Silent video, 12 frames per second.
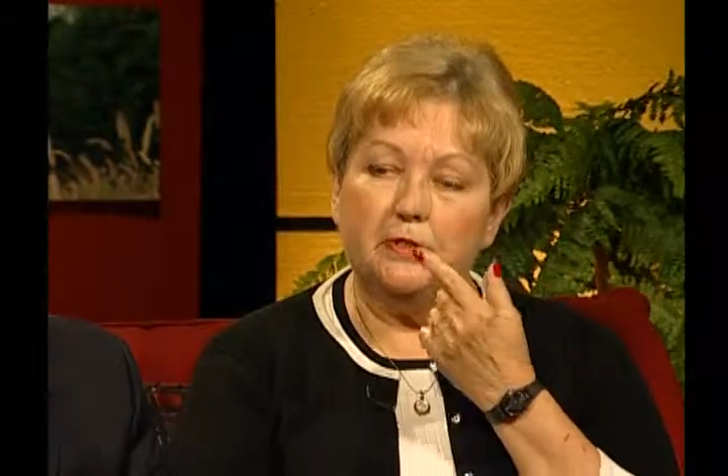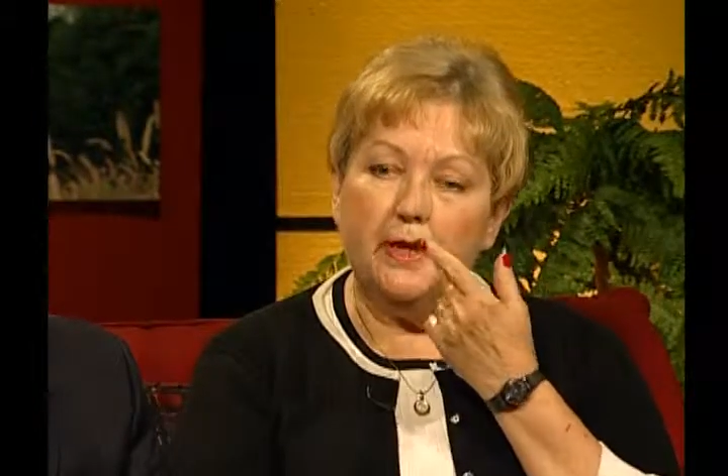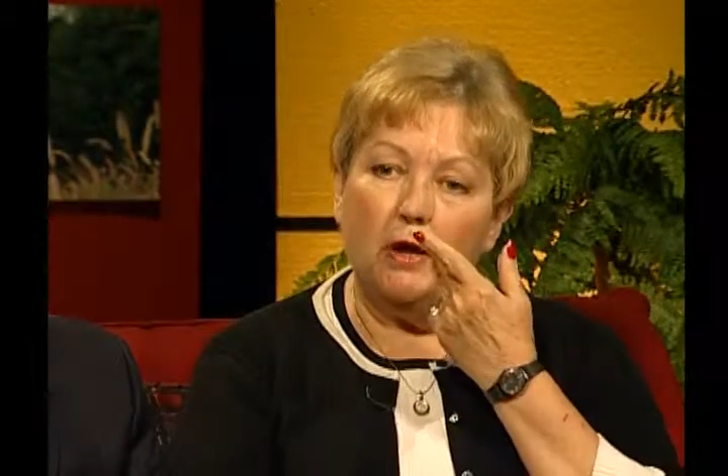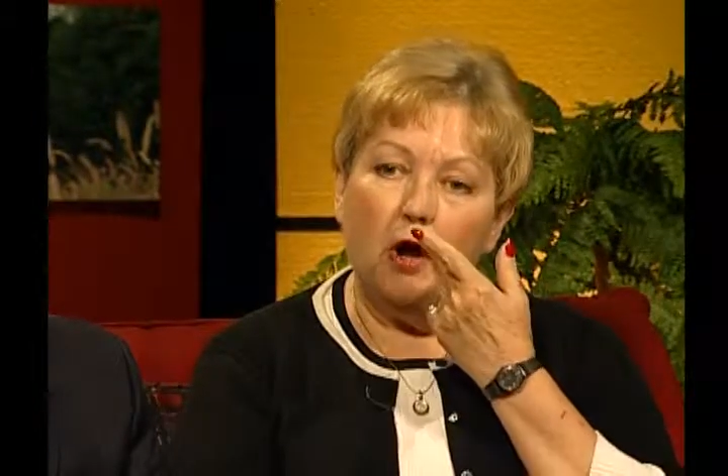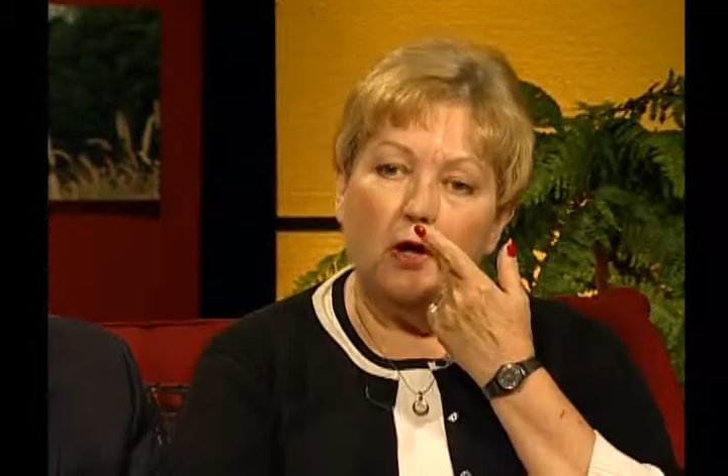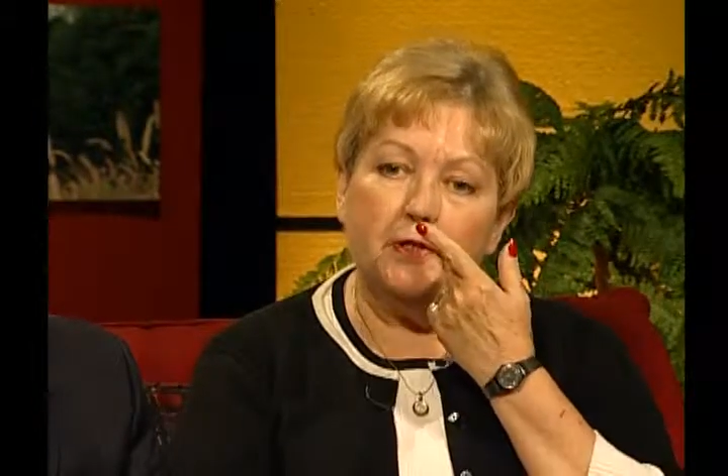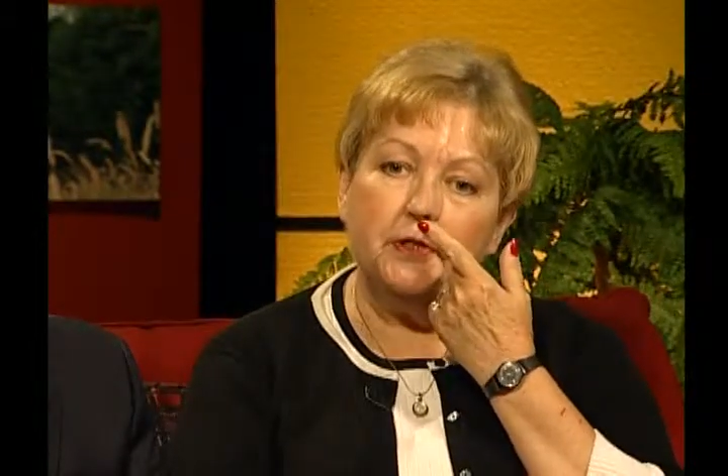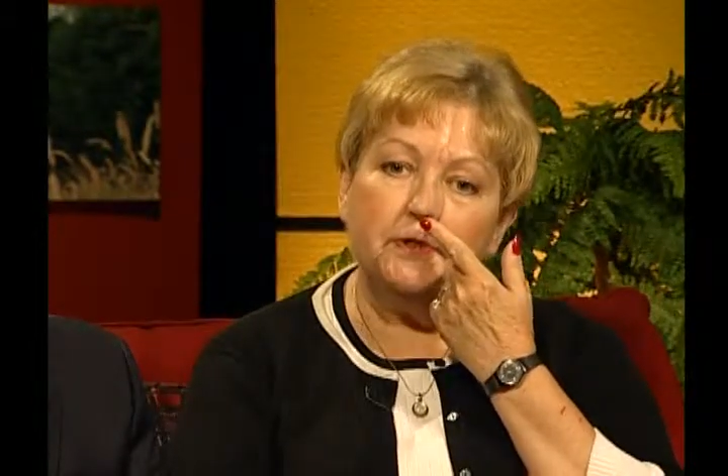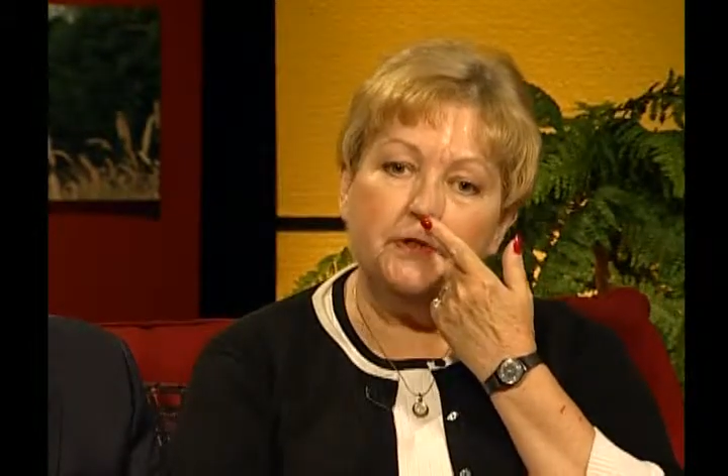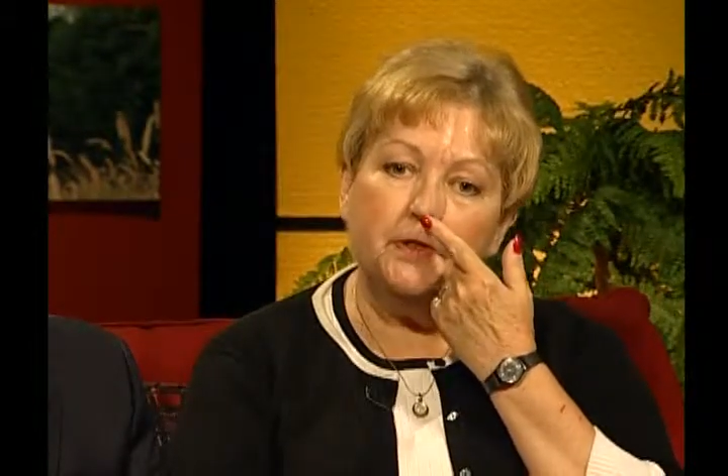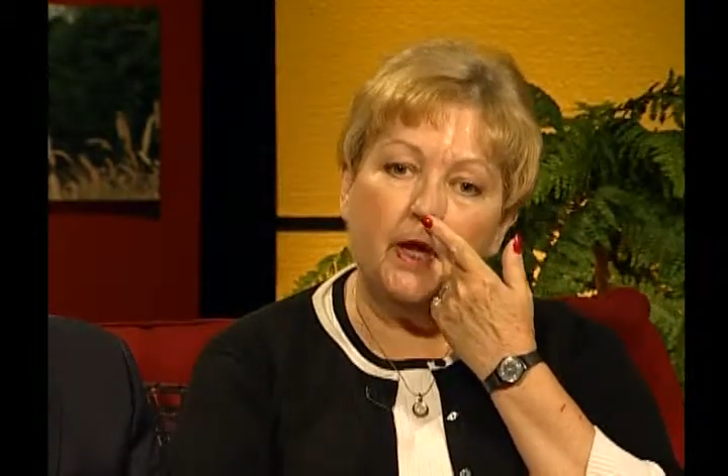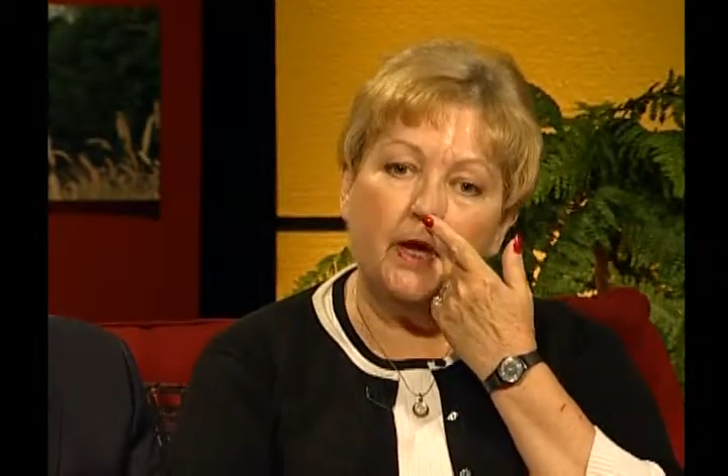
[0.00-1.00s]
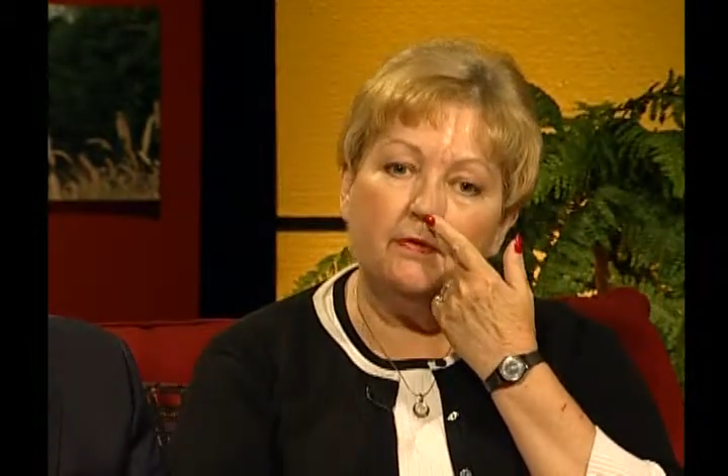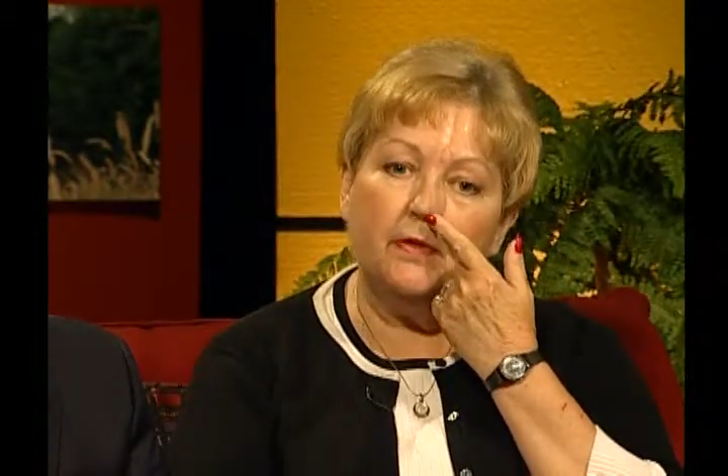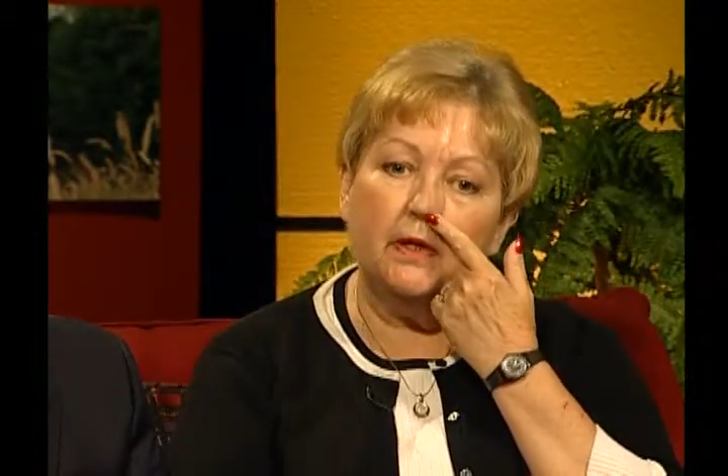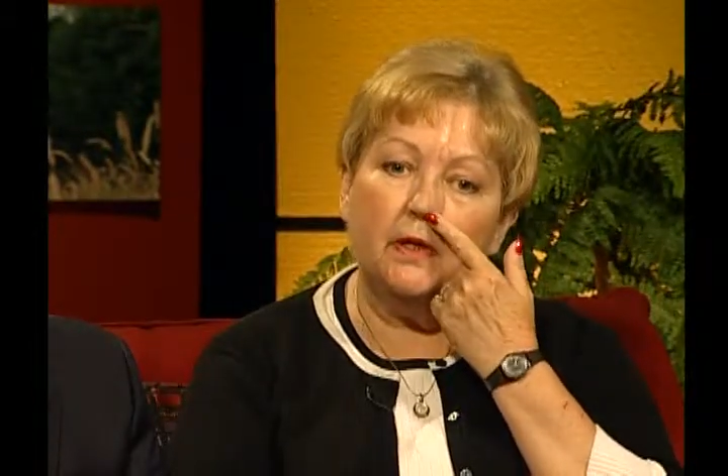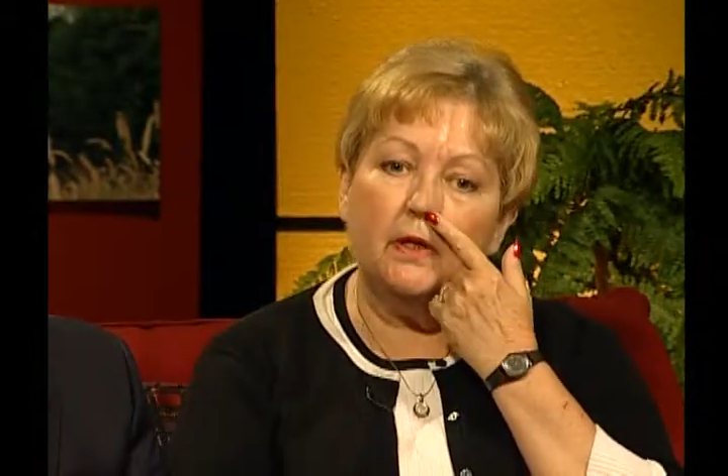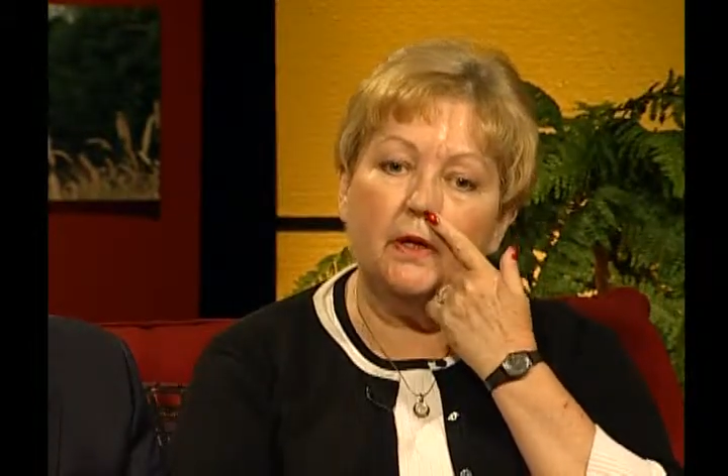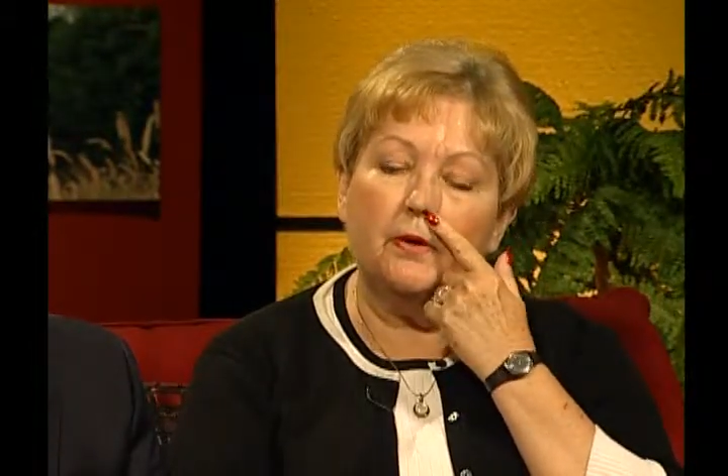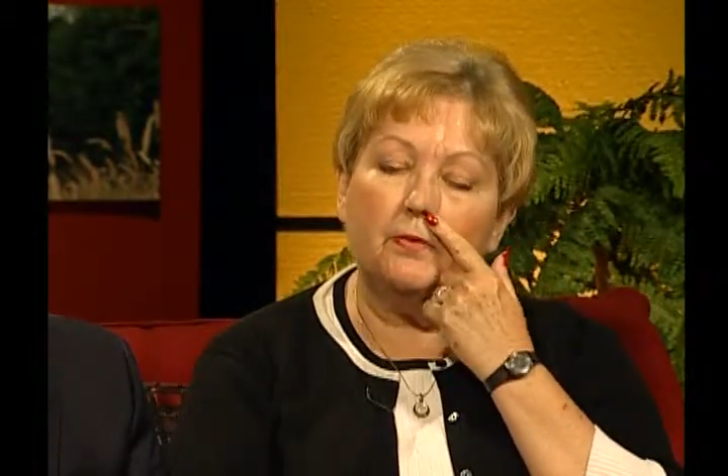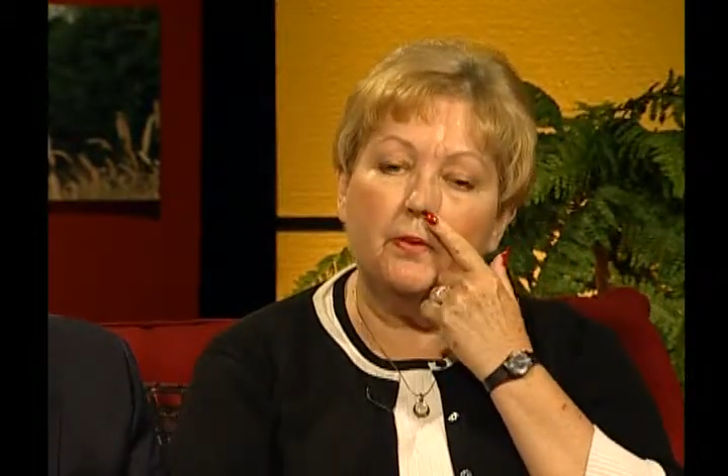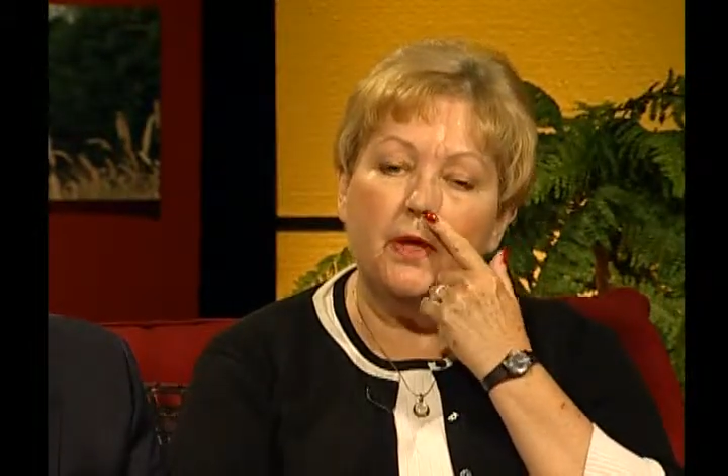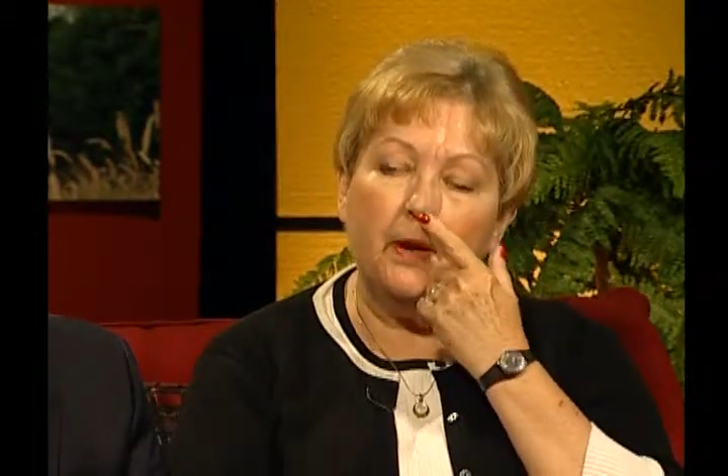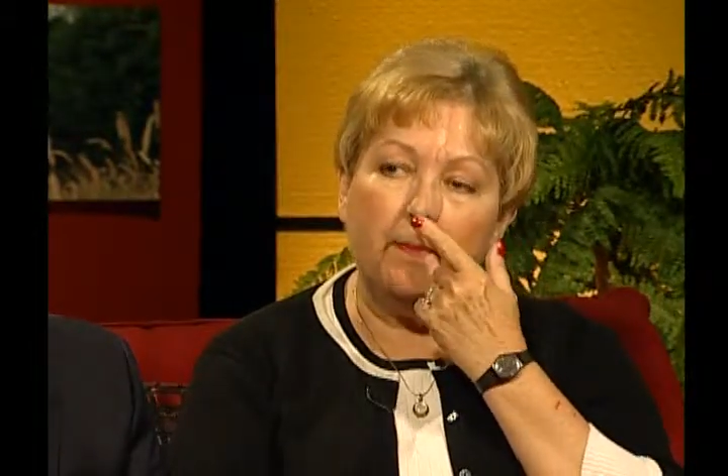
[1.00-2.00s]
They also saved the uh,
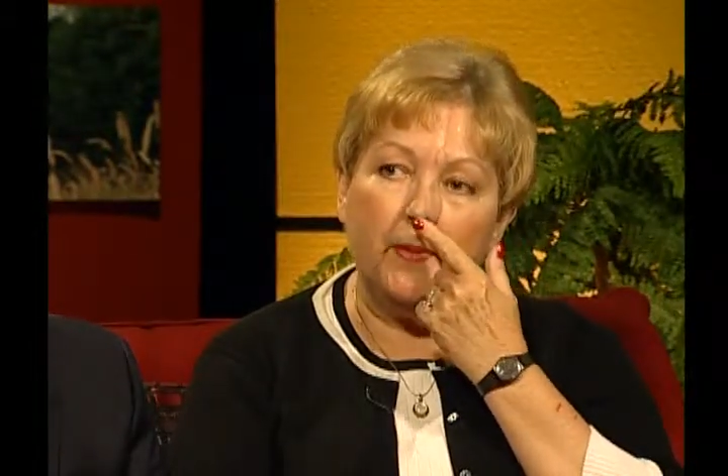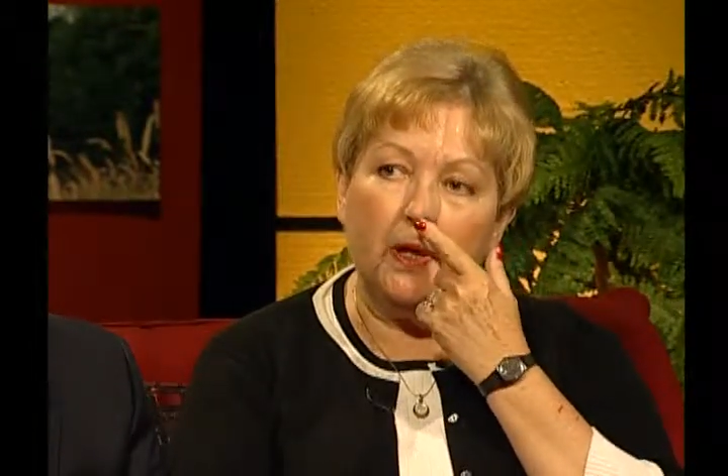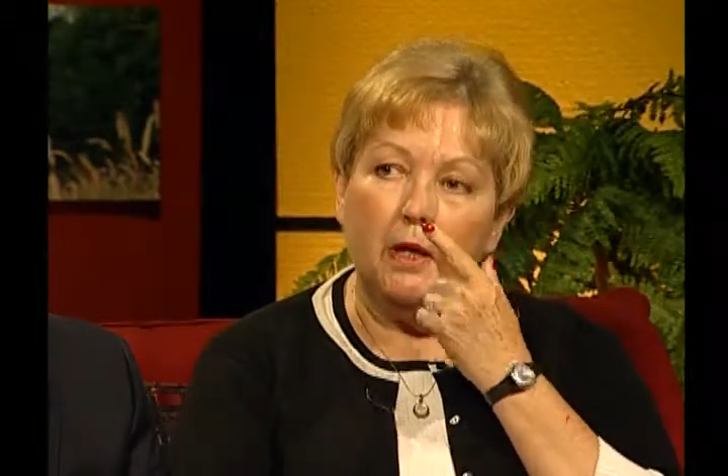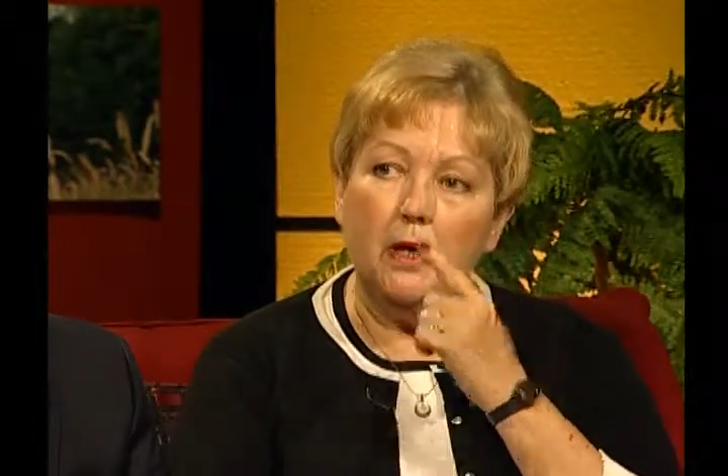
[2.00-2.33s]
rim.